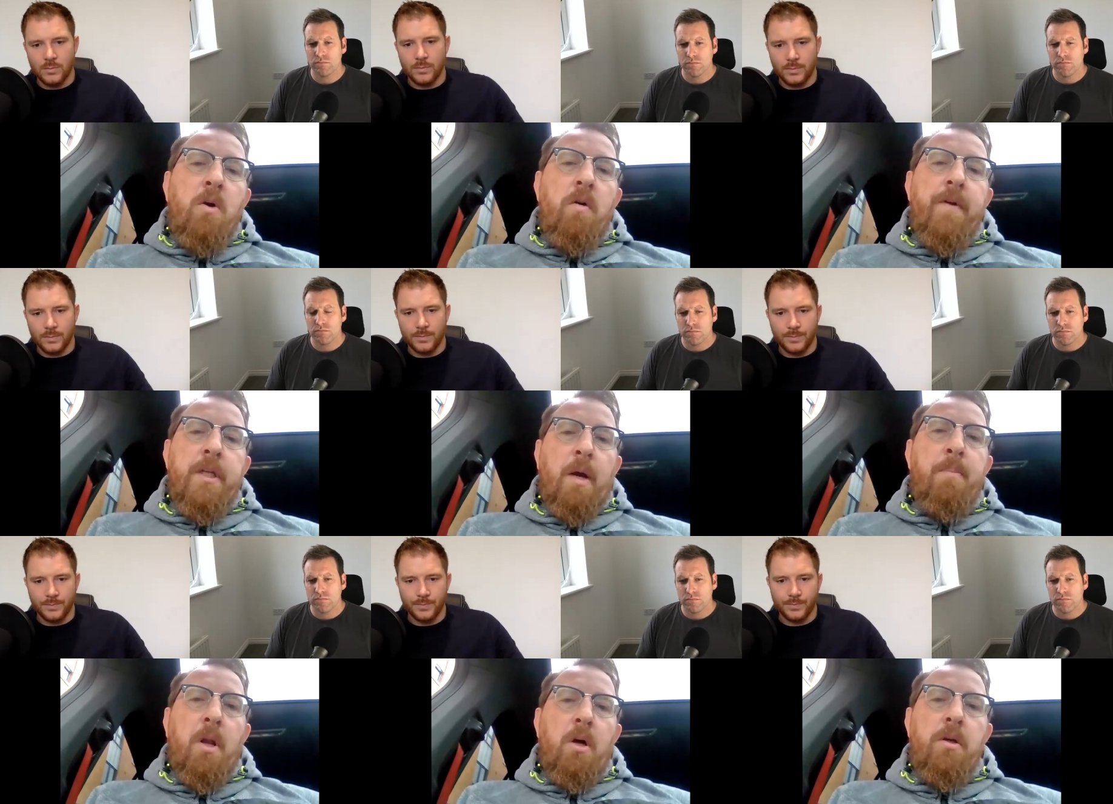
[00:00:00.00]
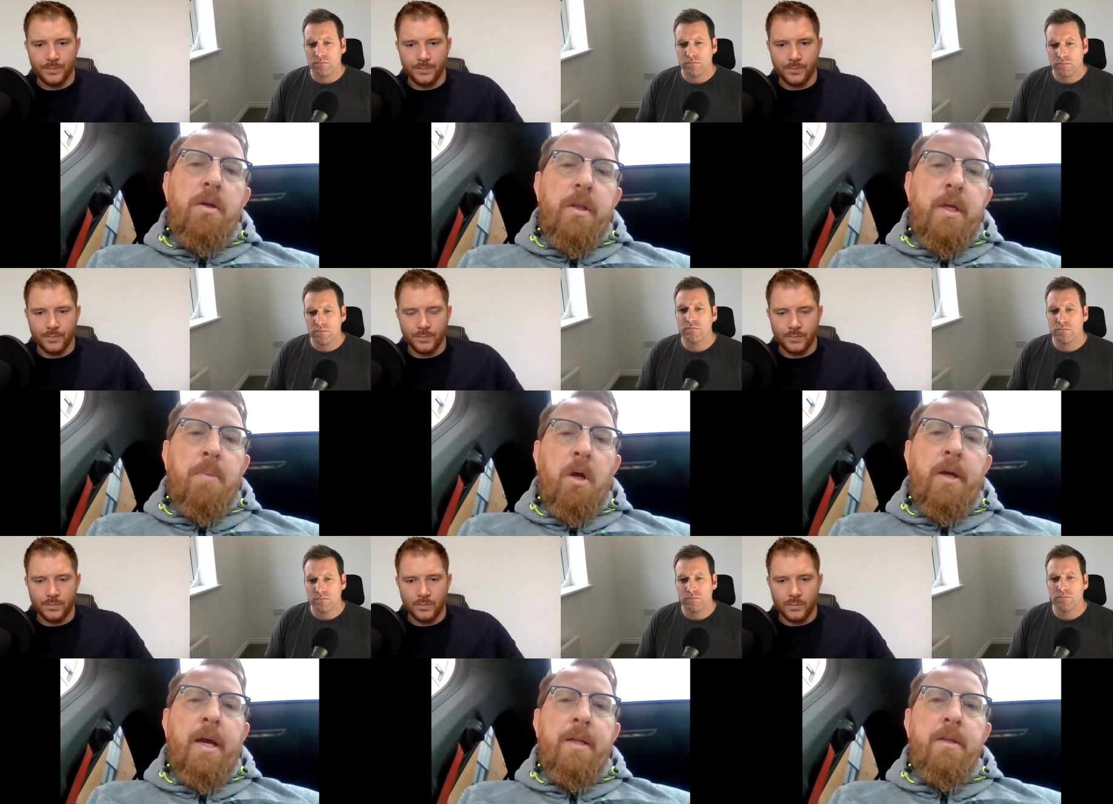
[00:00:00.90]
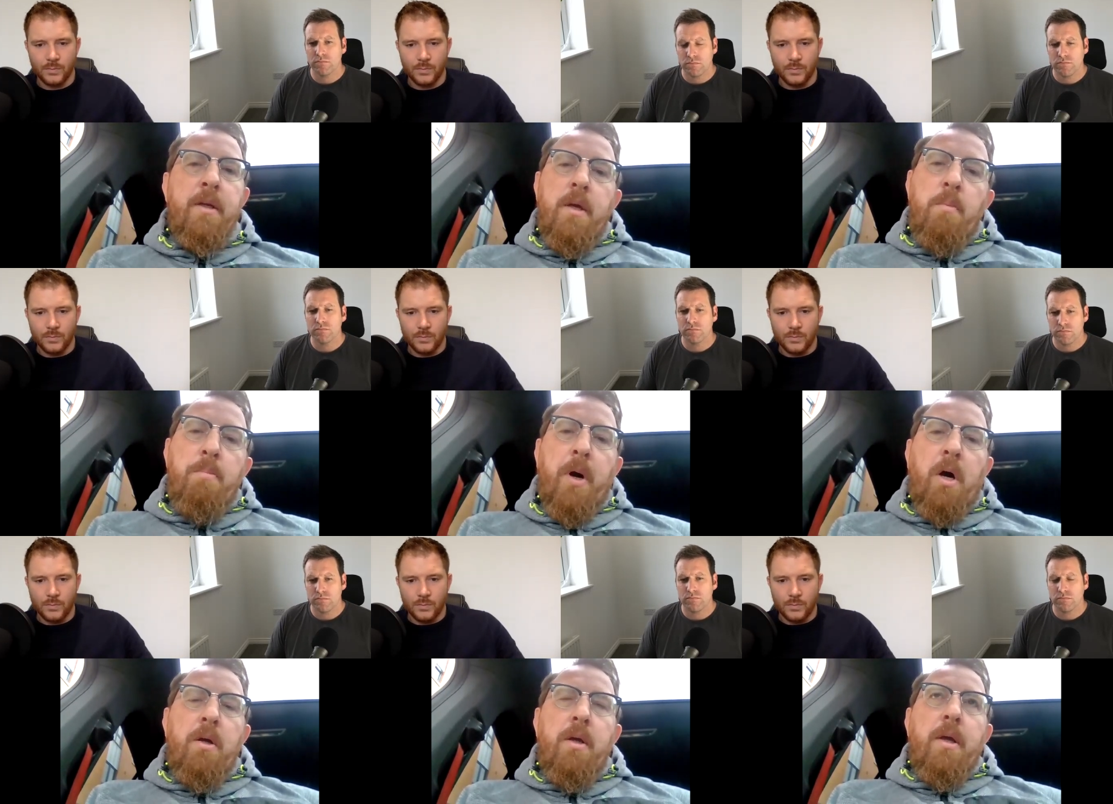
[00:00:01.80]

Speaker 1: back of it is a plug that you plug it in but